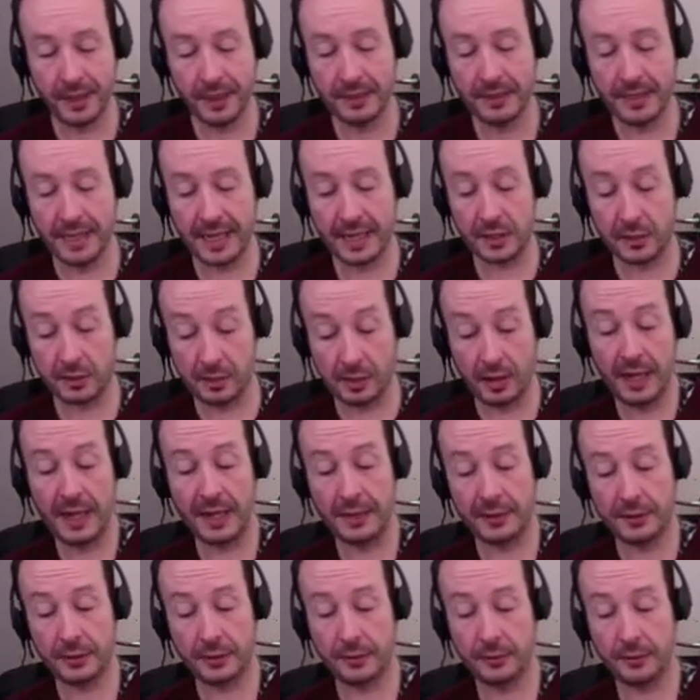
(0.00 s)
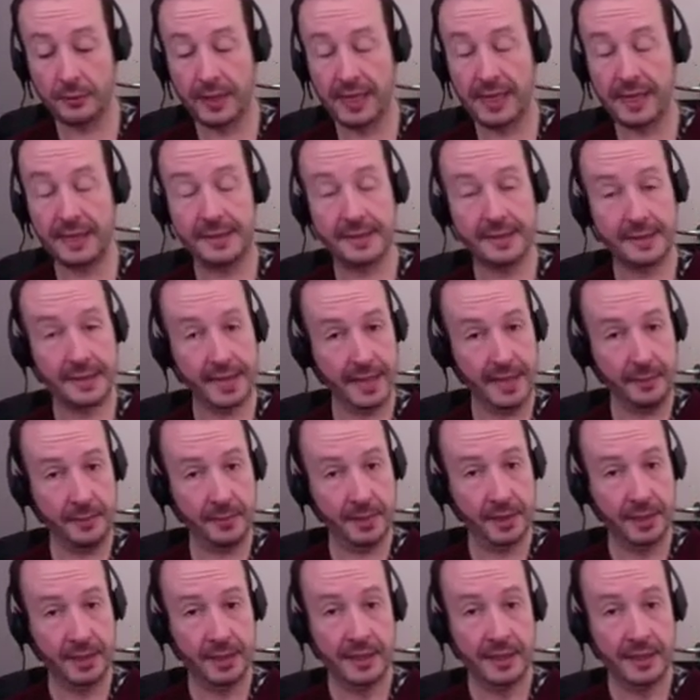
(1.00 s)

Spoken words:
Their client could wear the same.